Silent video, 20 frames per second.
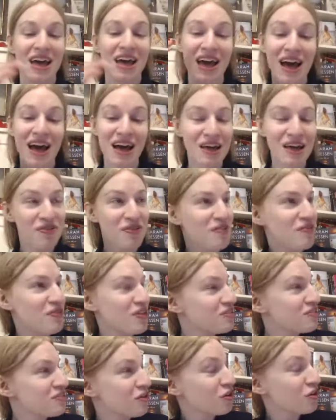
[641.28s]
if
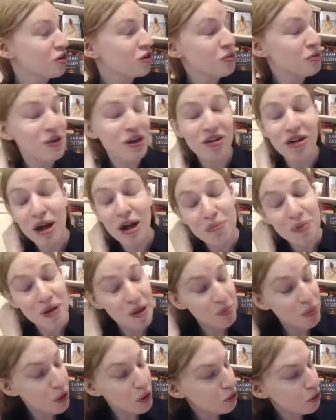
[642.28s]
it's, there could be great
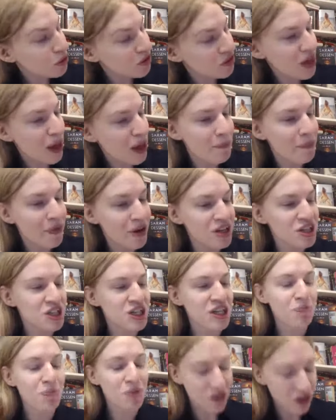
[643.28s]
people with that
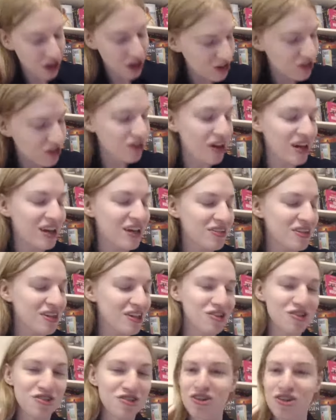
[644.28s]
budget, but they're undercutting the
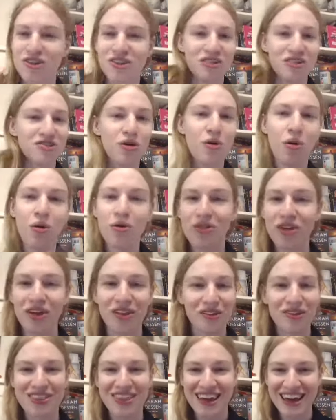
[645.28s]
industry, and that's a whole
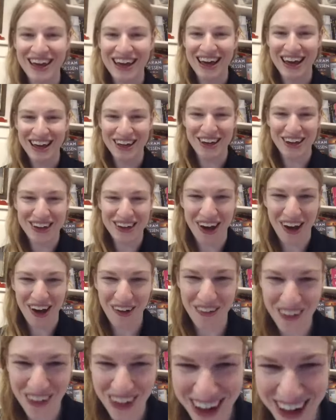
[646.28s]
nother thing I could
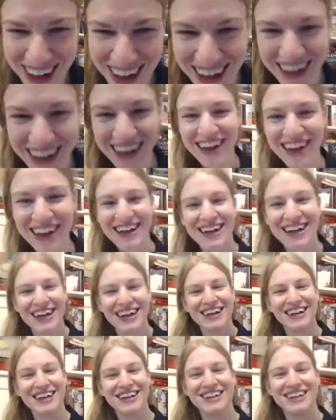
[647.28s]

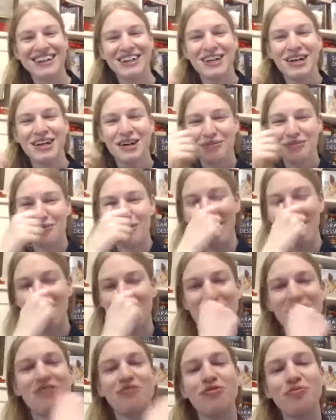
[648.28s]
go. Why
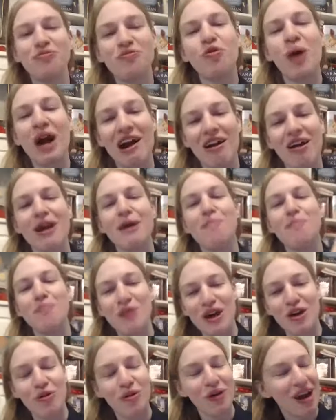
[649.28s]
be wary?
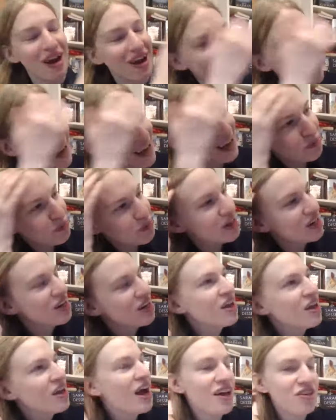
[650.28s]
Be wary. But
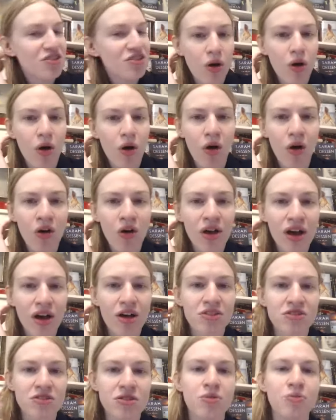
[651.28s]
as a whole,
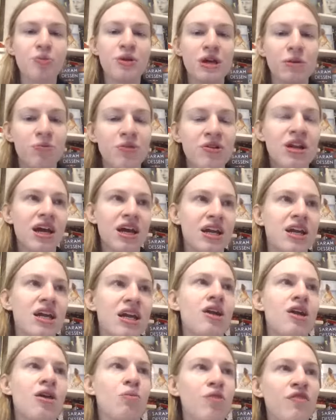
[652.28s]
also, people in
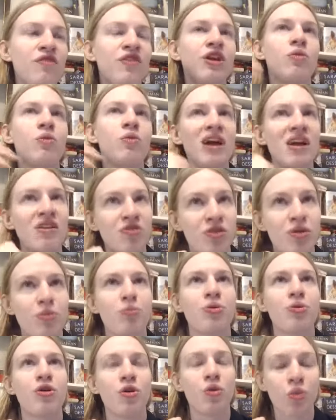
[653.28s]
editing are moving away from
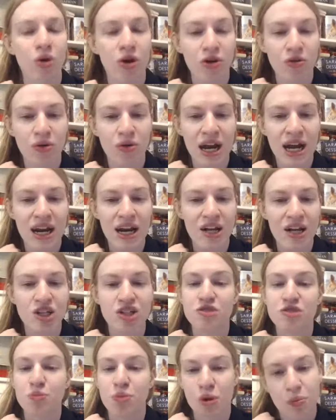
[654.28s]
per word rate and
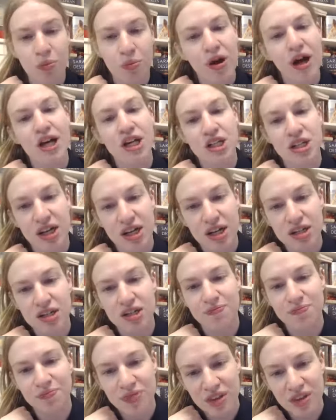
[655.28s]
just per project.
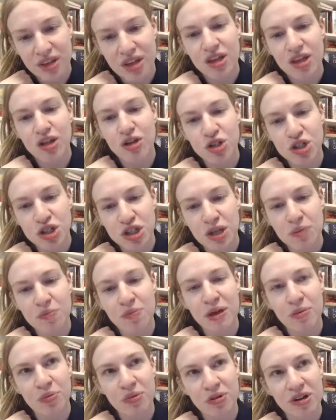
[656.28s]
Mm-hmm. Usually
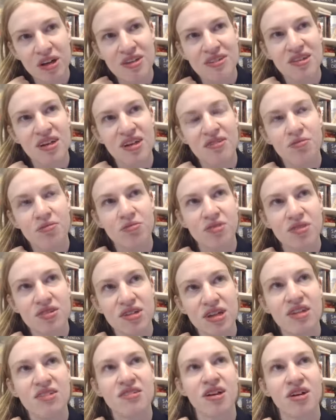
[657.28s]
people, because it's
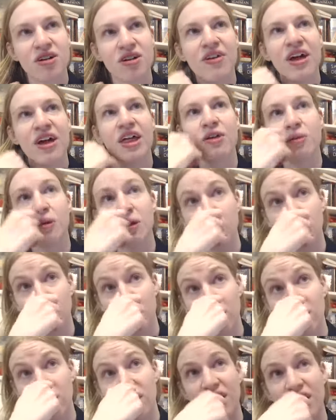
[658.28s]
seen as undervaluing the
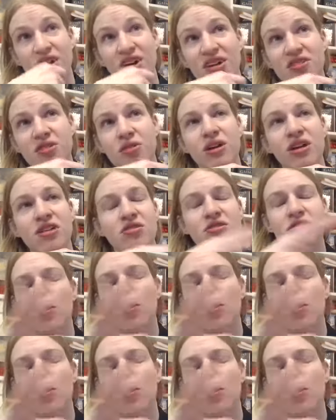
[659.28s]
work, and also it gets too